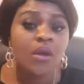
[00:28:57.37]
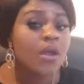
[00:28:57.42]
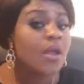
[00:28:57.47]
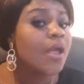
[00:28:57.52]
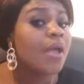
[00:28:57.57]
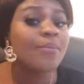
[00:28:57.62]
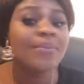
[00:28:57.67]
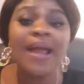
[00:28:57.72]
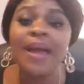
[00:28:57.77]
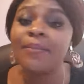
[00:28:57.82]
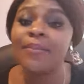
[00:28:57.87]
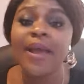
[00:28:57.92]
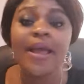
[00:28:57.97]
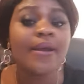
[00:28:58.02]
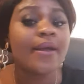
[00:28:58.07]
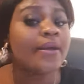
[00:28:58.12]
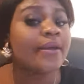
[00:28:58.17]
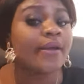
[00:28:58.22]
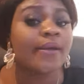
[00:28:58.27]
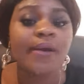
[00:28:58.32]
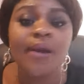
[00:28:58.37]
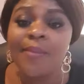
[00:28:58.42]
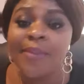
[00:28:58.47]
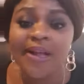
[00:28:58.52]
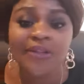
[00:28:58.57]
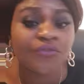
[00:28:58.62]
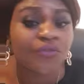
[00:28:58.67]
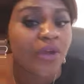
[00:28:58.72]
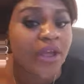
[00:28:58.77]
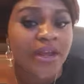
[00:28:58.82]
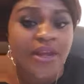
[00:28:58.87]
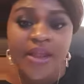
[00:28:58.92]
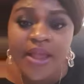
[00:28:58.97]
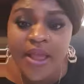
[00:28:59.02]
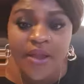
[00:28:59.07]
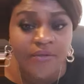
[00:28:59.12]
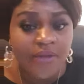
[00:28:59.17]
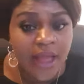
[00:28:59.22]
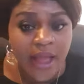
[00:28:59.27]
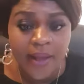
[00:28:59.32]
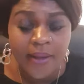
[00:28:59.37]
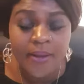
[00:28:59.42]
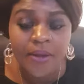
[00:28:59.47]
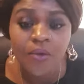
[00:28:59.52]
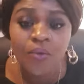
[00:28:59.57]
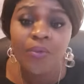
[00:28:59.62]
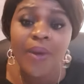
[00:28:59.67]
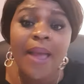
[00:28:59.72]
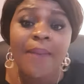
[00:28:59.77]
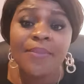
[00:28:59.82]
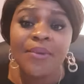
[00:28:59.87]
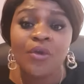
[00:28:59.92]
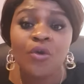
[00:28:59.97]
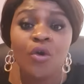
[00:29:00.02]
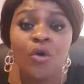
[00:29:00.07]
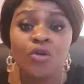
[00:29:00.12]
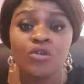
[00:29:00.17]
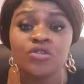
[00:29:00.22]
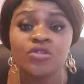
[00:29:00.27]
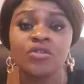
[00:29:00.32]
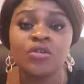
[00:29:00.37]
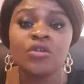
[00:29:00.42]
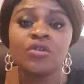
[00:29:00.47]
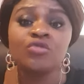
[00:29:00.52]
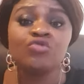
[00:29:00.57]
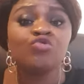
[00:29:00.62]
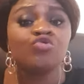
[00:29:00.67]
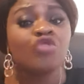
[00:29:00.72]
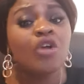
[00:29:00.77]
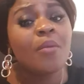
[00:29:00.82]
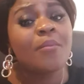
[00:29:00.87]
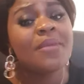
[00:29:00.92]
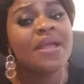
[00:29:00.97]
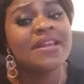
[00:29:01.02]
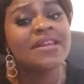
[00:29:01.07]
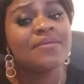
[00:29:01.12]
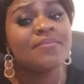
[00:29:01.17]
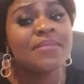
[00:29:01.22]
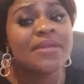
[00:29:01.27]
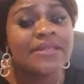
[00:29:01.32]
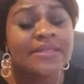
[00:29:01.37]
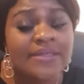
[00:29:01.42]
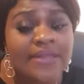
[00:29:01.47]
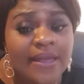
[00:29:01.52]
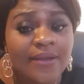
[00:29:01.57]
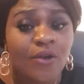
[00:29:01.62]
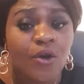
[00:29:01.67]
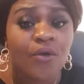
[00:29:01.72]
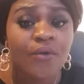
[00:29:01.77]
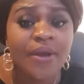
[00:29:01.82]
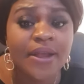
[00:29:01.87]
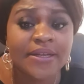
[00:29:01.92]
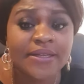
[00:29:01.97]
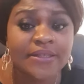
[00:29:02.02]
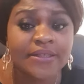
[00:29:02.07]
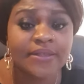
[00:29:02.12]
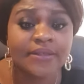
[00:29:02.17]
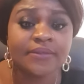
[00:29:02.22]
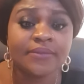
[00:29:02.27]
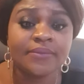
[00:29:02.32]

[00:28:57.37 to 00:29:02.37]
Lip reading: A blah blah not they come out for any area. Why? Because you don't make the mistake already.